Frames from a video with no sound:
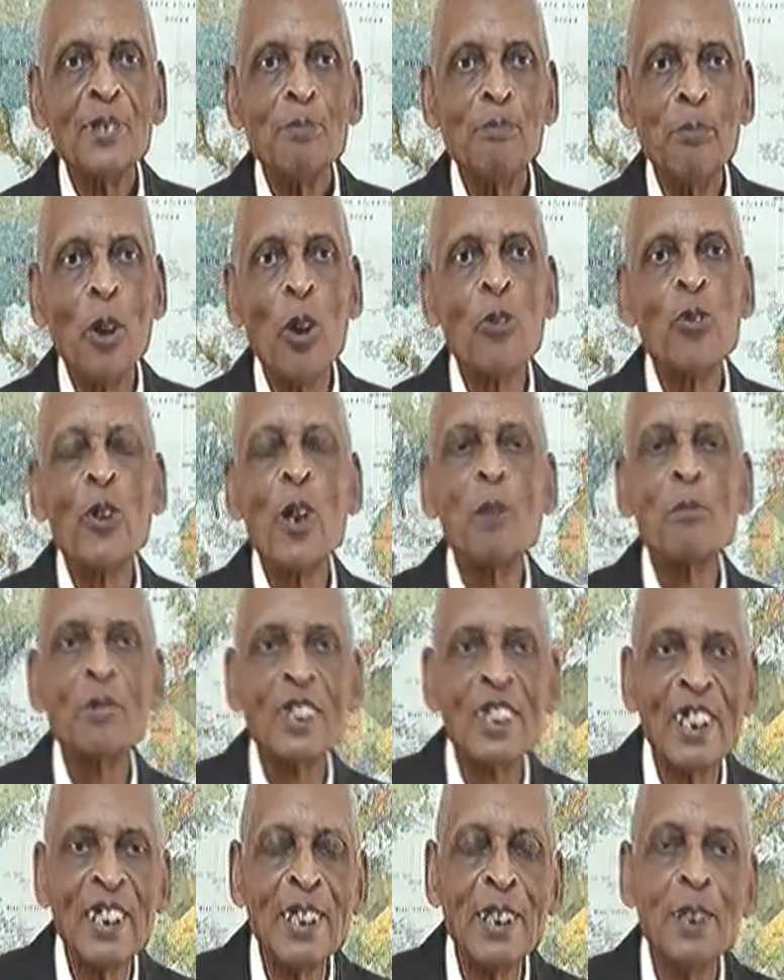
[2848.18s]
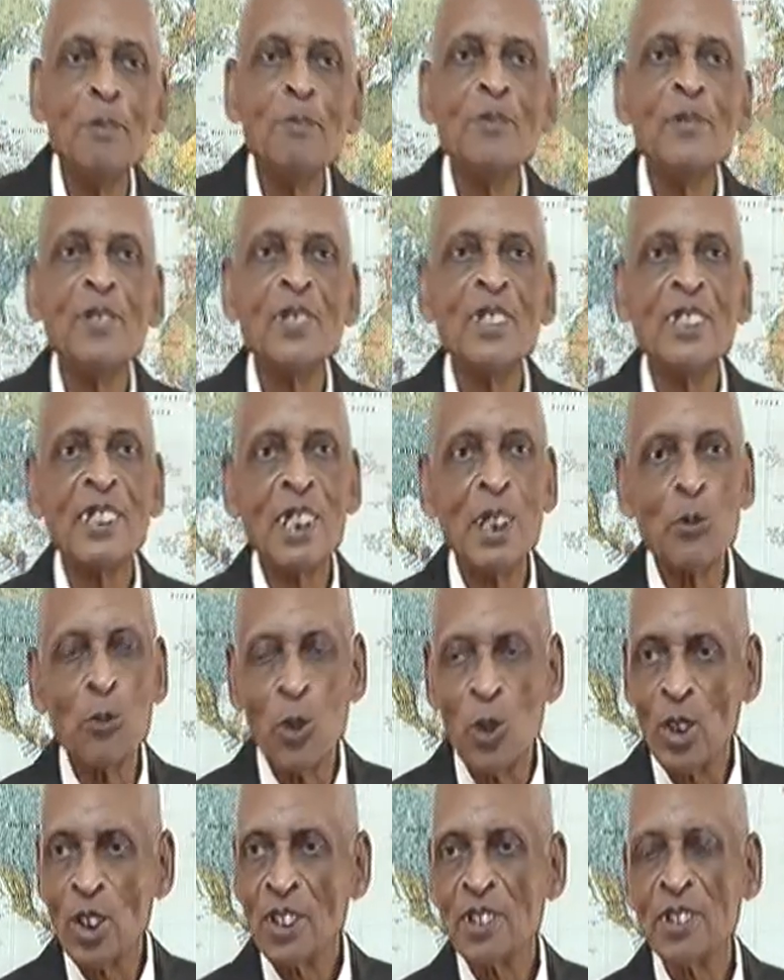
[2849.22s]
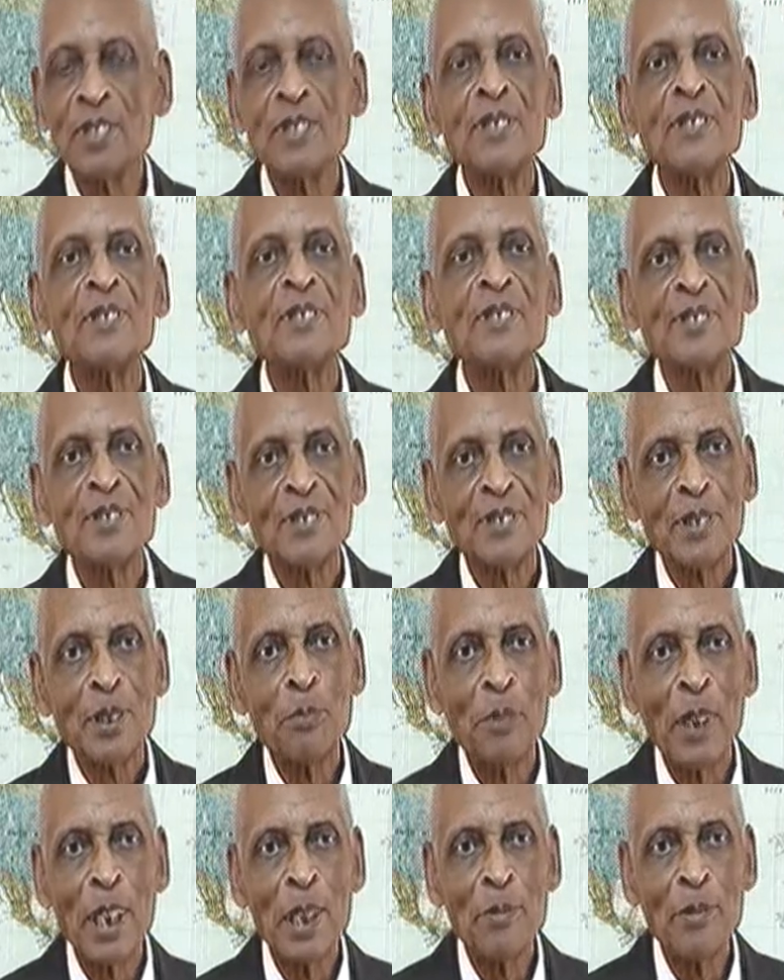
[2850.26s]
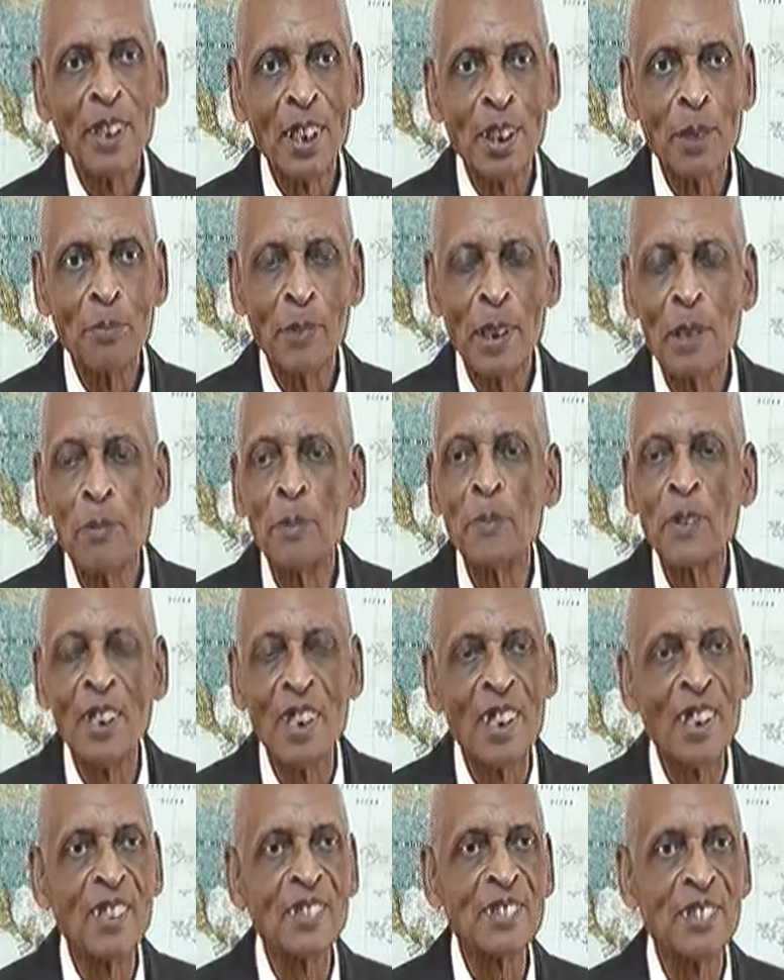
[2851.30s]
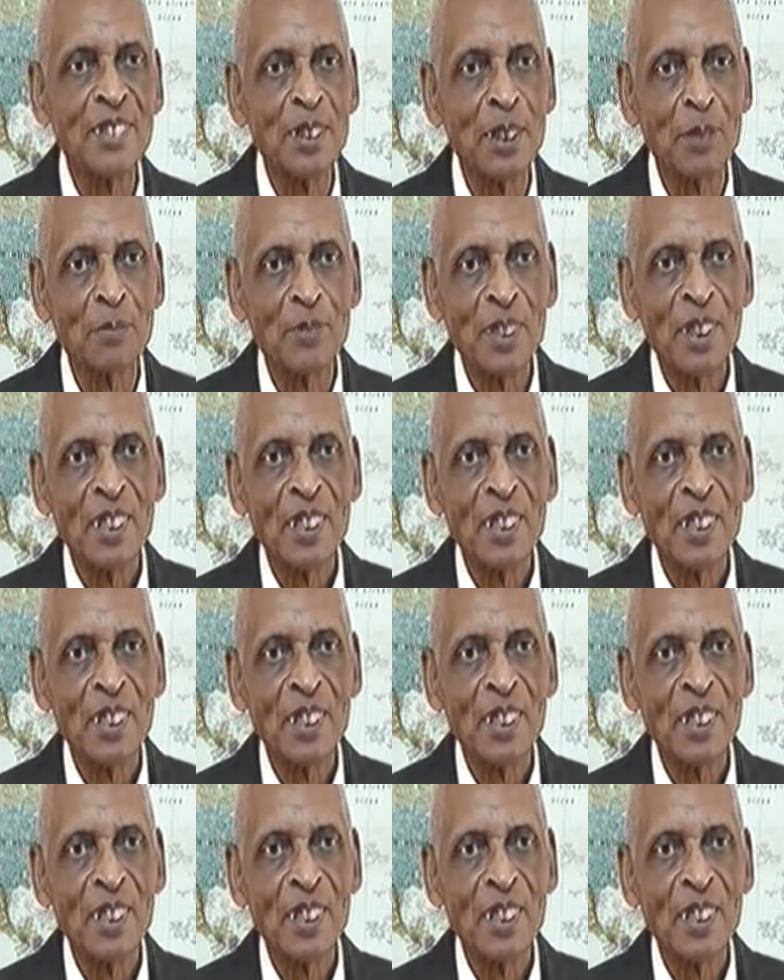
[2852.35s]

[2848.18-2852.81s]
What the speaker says: Both of them claimed they wanted the baby or the baby belonged to them.